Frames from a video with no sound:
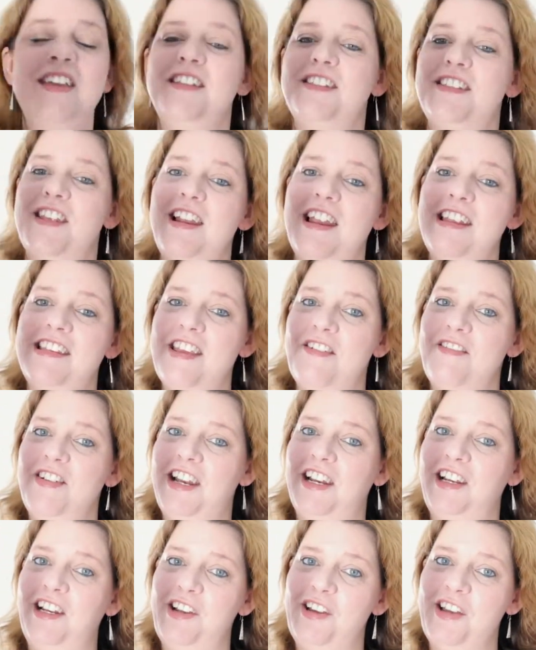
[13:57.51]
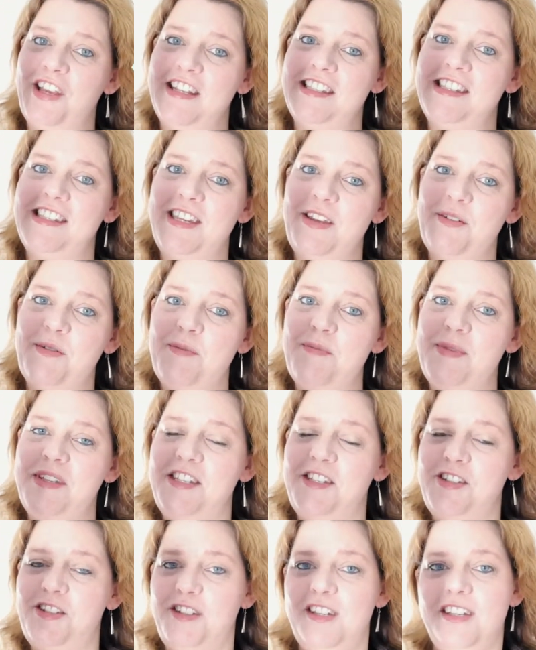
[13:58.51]
So let's have a little look and see what
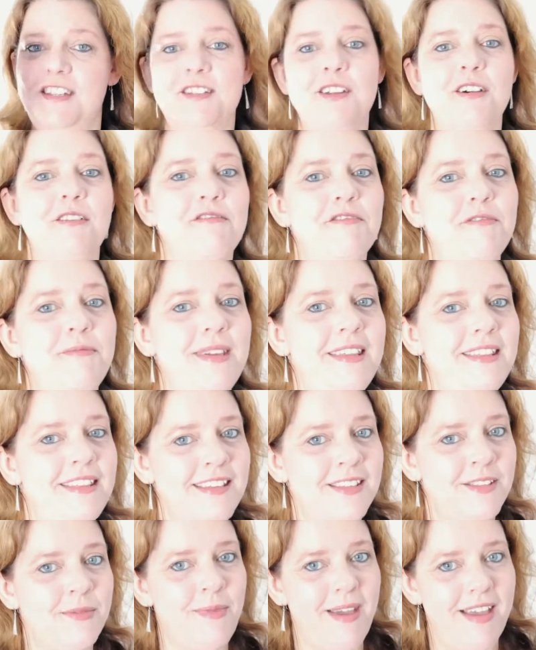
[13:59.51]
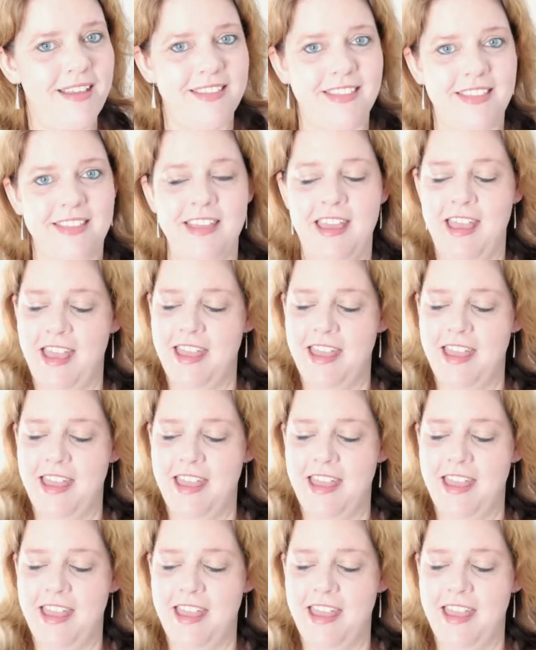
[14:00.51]
Mrs. G's got for me this month.